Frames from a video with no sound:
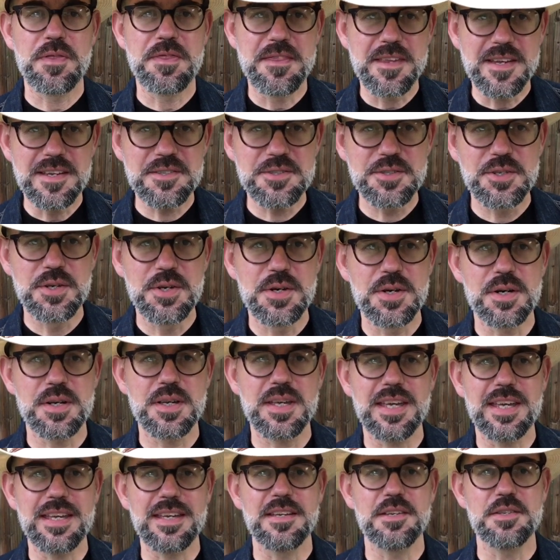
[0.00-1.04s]
this cook
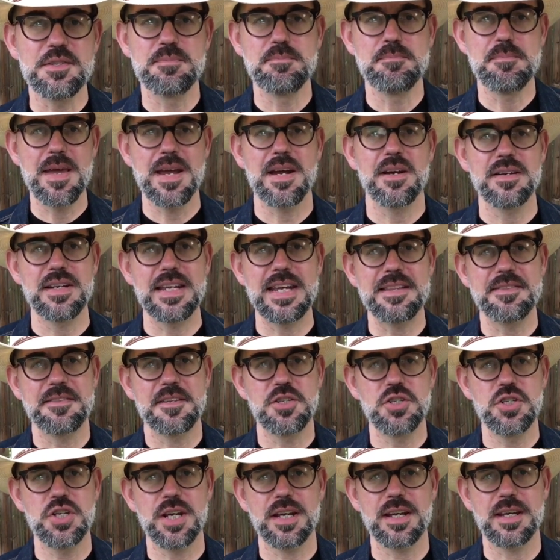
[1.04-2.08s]
is marinate the
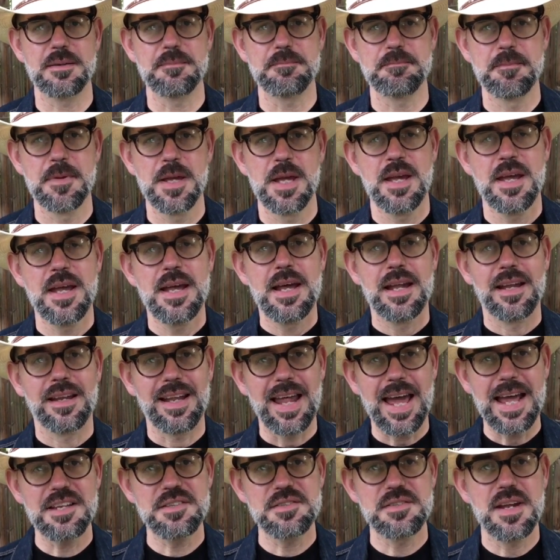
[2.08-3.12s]
chicken.
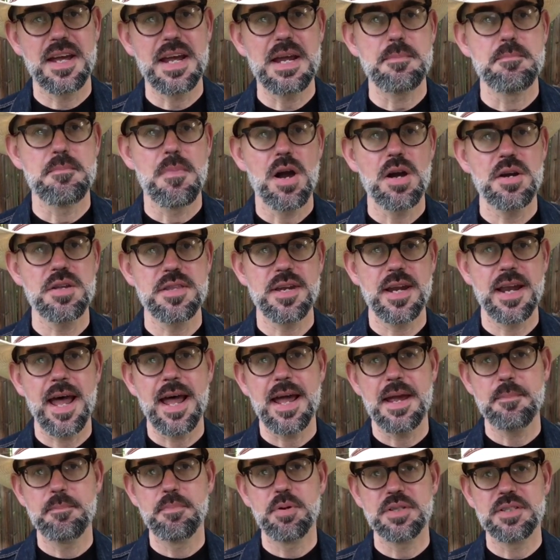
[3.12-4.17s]
Last night, Martha and
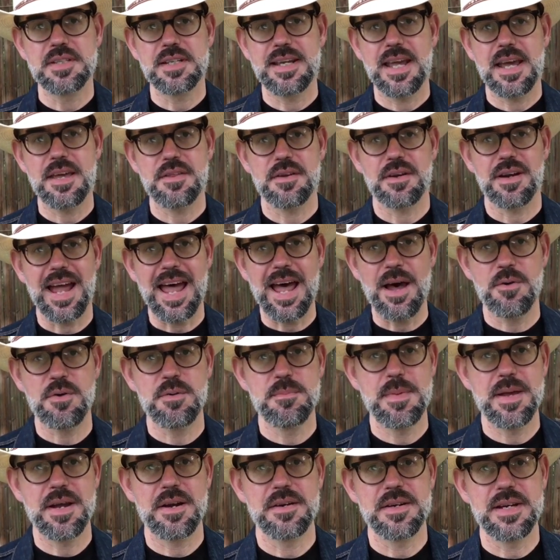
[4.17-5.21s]
I put together our
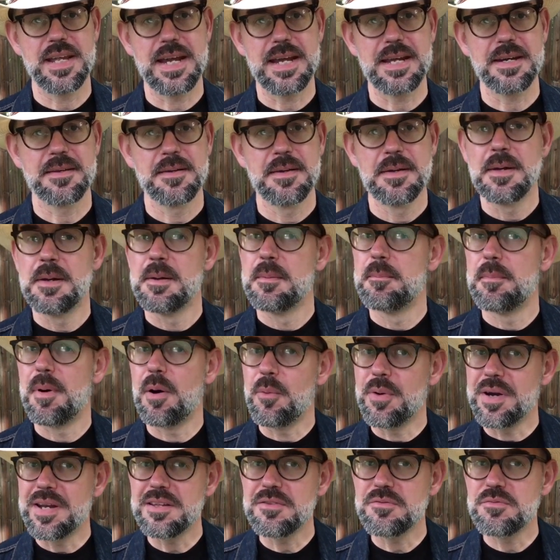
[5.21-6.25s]
marinade, but
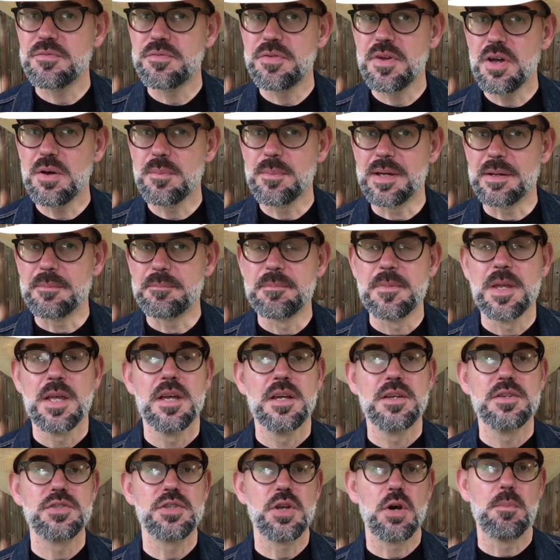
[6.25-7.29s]
we didn't film it.
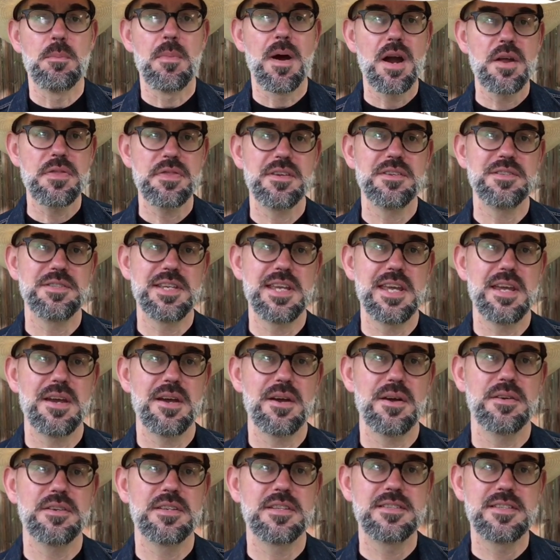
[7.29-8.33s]
So Martha's
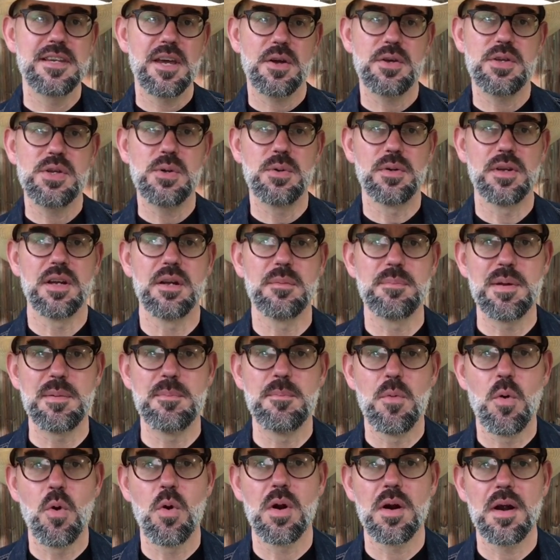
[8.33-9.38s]
here to tell you a little bit
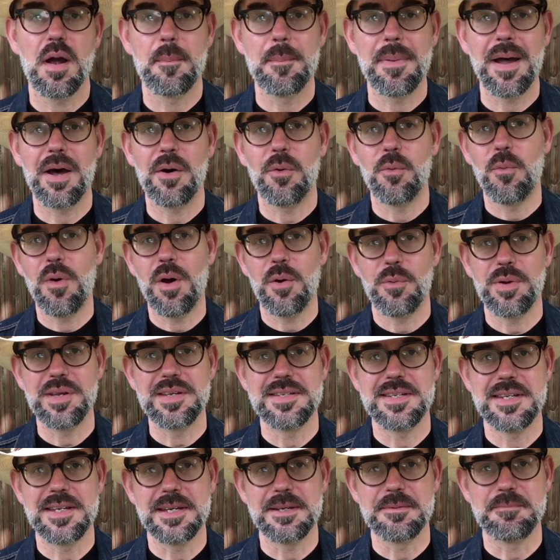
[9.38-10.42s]
more about what we
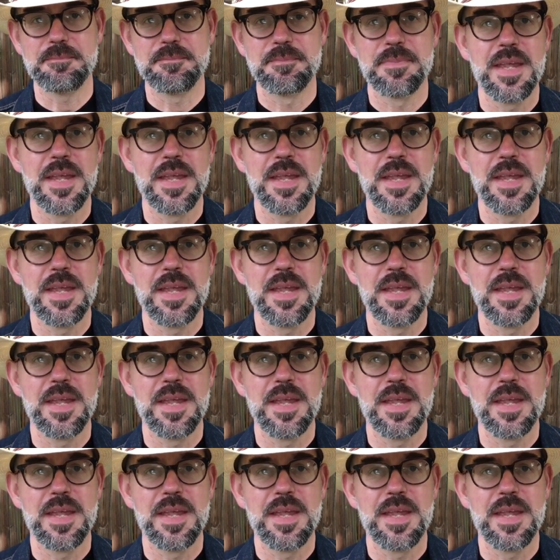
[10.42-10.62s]
did.